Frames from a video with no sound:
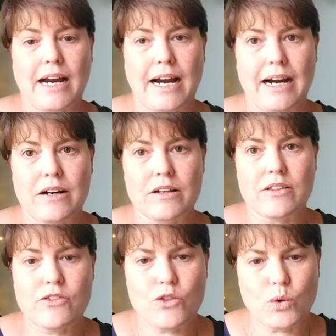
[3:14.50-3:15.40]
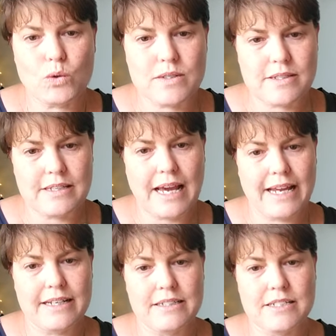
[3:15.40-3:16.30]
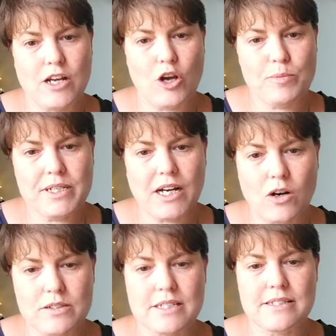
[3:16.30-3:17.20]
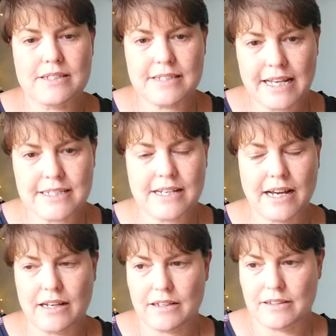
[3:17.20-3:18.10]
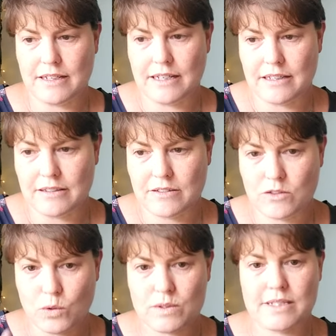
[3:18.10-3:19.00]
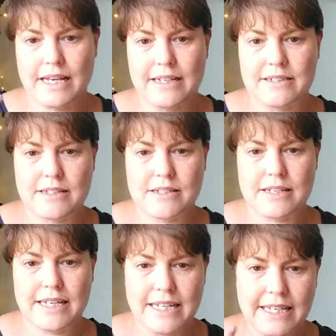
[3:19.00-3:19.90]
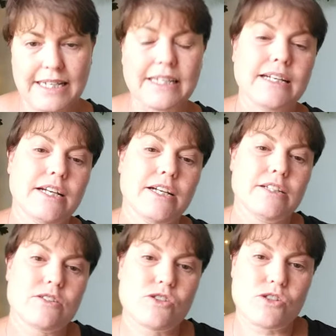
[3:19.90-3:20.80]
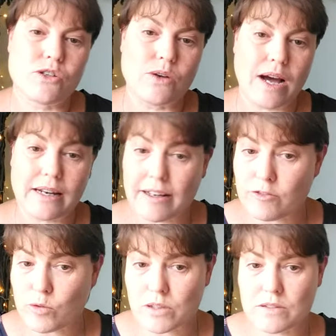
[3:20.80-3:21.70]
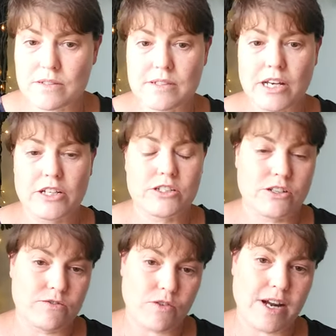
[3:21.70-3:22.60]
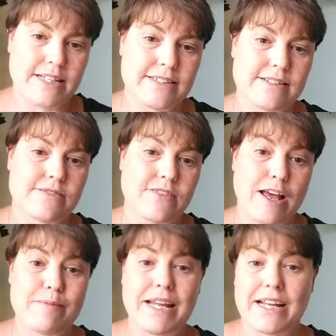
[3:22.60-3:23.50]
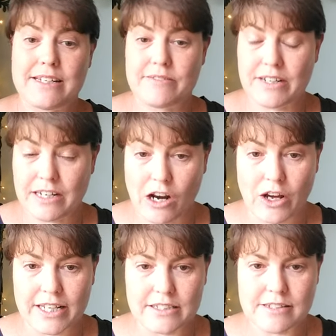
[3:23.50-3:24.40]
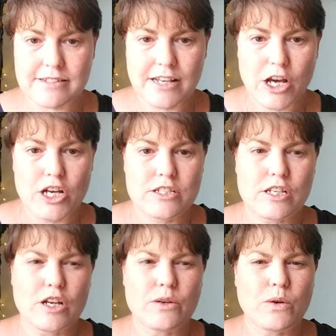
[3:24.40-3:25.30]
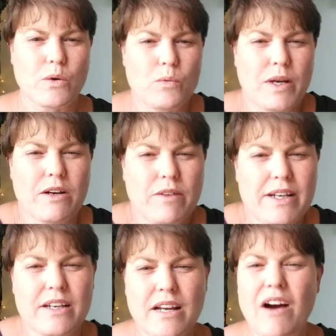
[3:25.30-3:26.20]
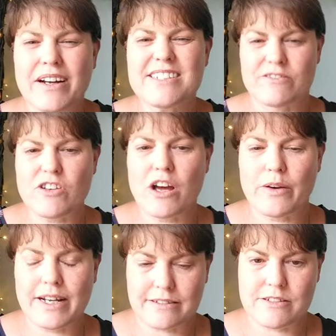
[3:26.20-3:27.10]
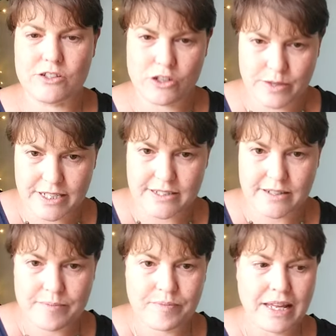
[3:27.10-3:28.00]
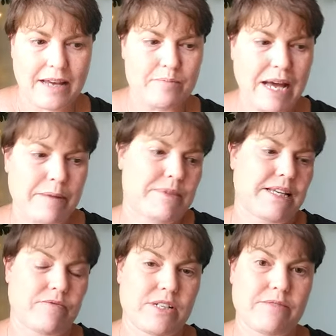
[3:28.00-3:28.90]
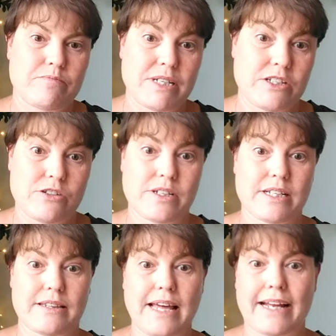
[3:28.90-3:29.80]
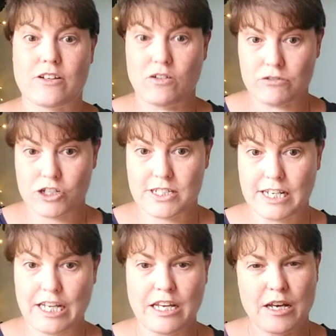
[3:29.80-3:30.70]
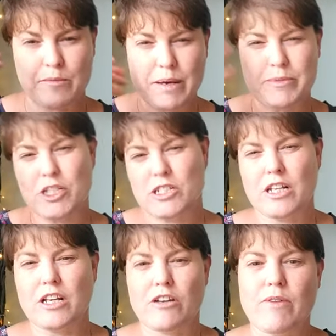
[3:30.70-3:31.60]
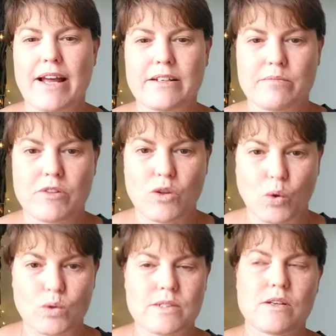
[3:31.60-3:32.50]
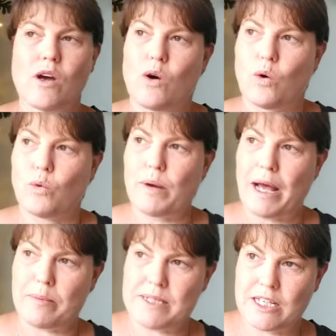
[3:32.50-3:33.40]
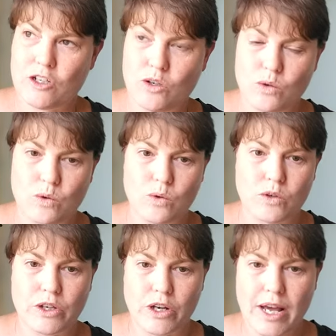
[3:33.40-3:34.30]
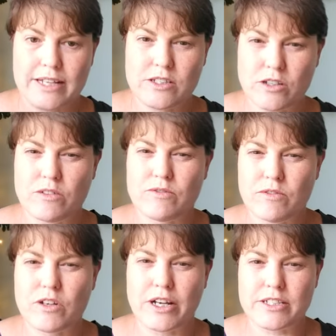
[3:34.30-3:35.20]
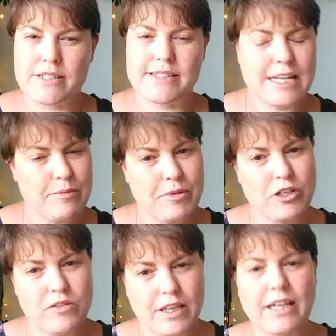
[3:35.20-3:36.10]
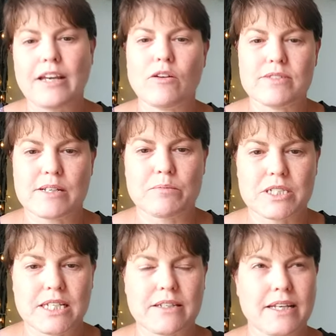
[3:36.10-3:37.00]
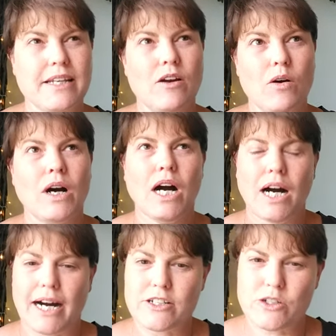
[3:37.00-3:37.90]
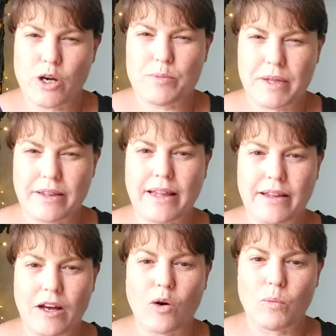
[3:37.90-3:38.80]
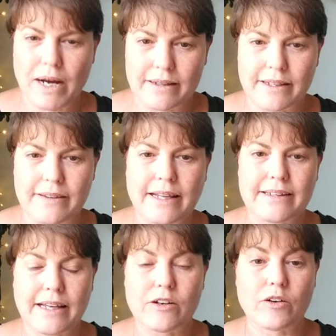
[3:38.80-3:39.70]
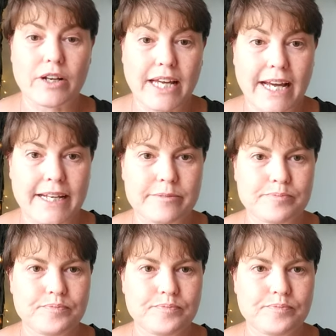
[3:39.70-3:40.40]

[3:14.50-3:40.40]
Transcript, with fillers: our thoughts and opened our hearts and sent our, our thoughts and healing to our loved ones, to friends, family, and even clients. So we already kind of know how to do it, and perhaps haven't even been doing it that consciously, maybe just a, a random thought. Or perhaps in your, you know, as you're going to sleep and you're thinking of somebody, thinking, oh, I do hope that they are well and that they are okay.